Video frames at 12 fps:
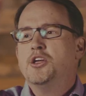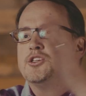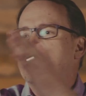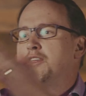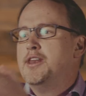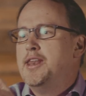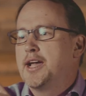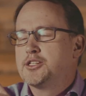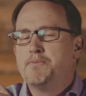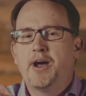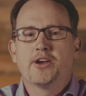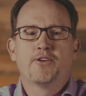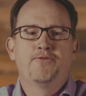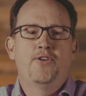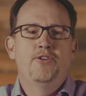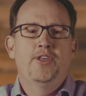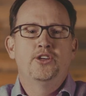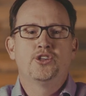to the next
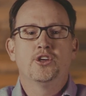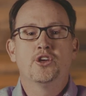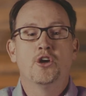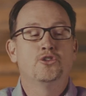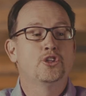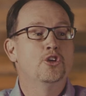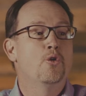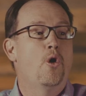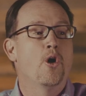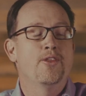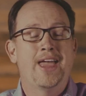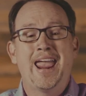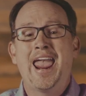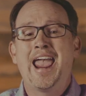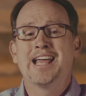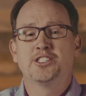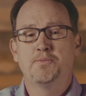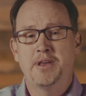microphone they should go to, or the
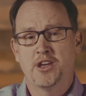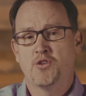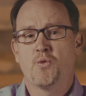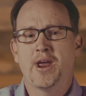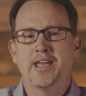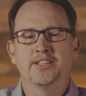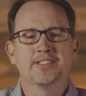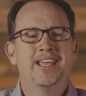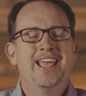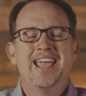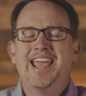hands being raised.